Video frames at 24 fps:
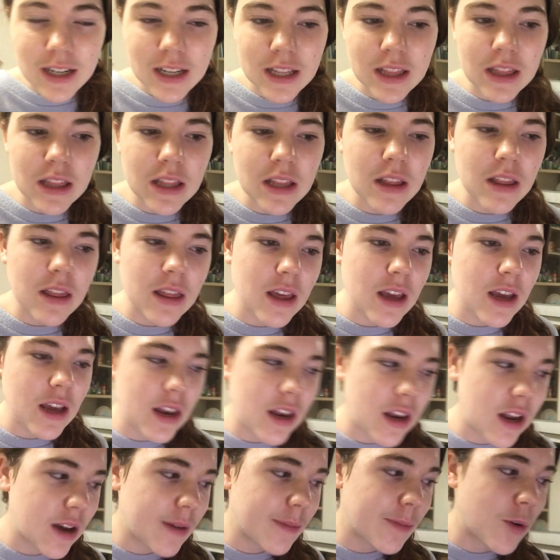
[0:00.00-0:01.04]
and
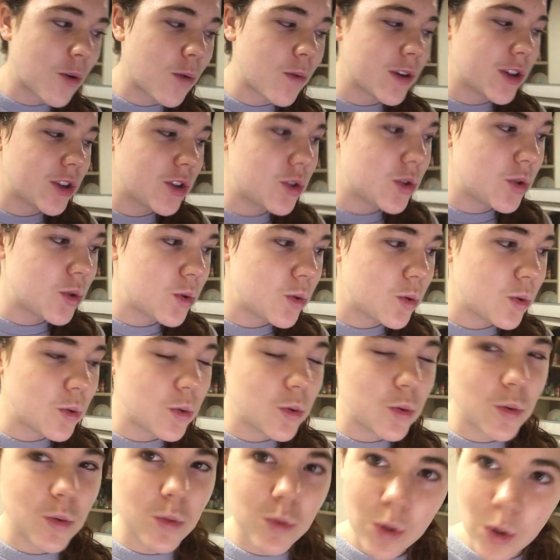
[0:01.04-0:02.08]
then I'm going
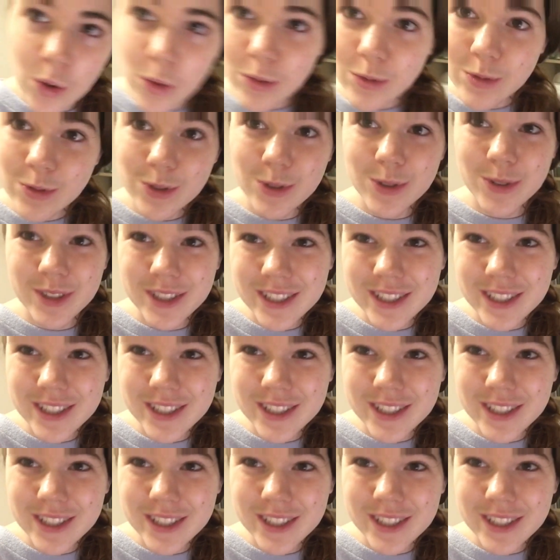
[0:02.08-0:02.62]
to go to